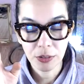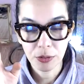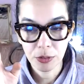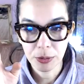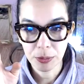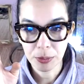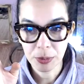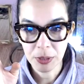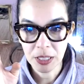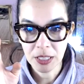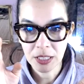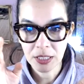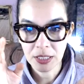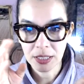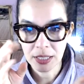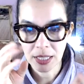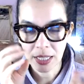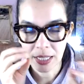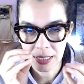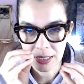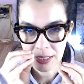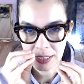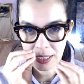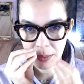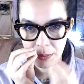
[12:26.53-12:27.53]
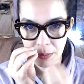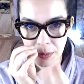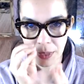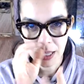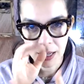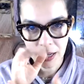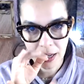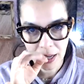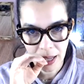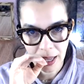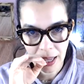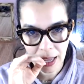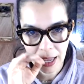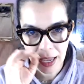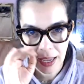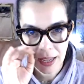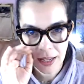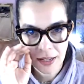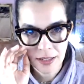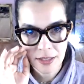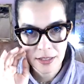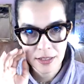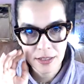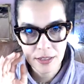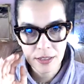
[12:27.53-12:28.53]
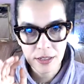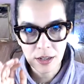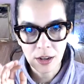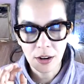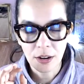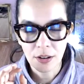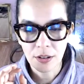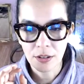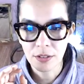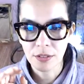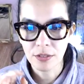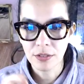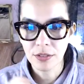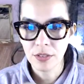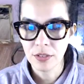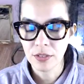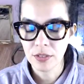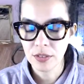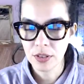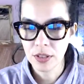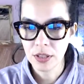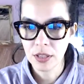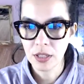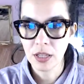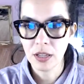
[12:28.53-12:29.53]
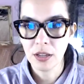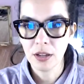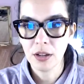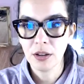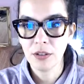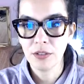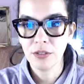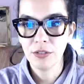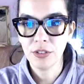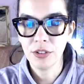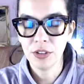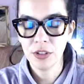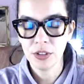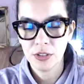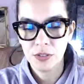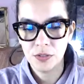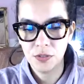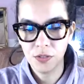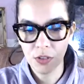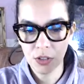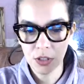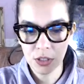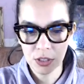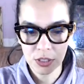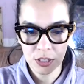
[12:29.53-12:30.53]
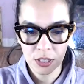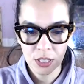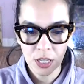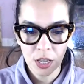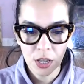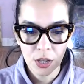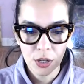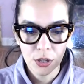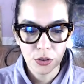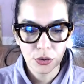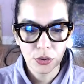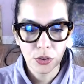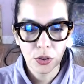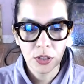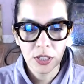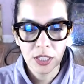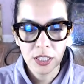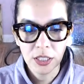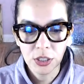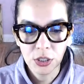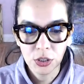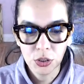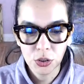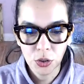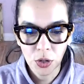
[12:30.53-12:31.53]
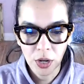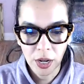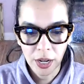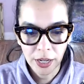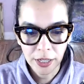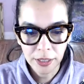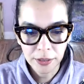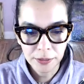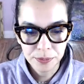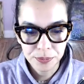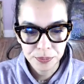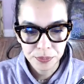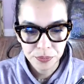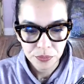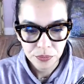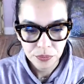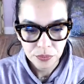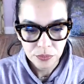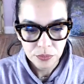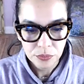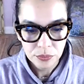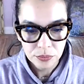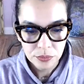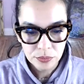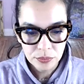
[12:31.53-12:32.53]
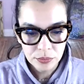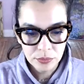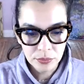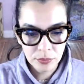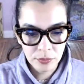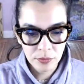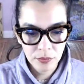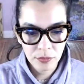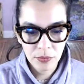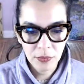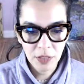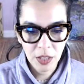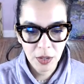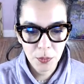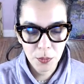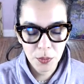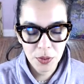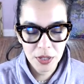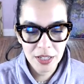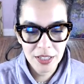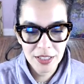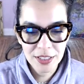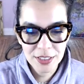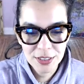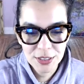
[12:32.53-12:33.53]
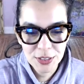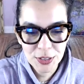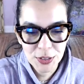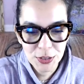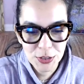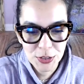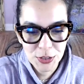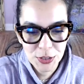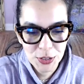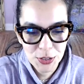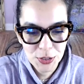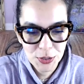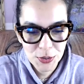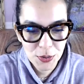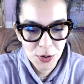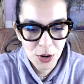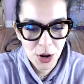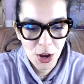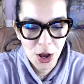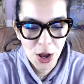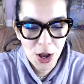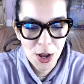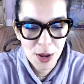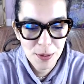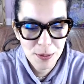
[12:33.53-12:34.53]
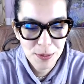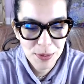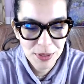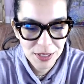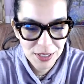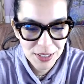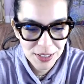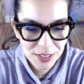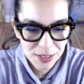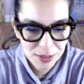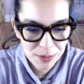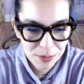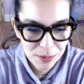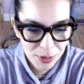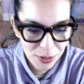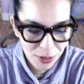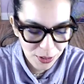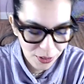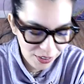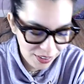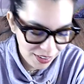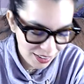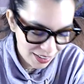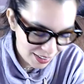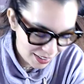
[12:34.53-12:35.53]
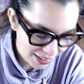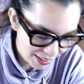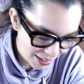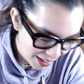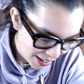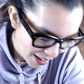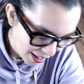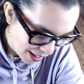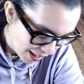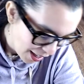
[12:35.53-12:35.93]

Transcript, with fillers: repeats except that end of the first verse. So let's try. What is your new hobby, Bernie?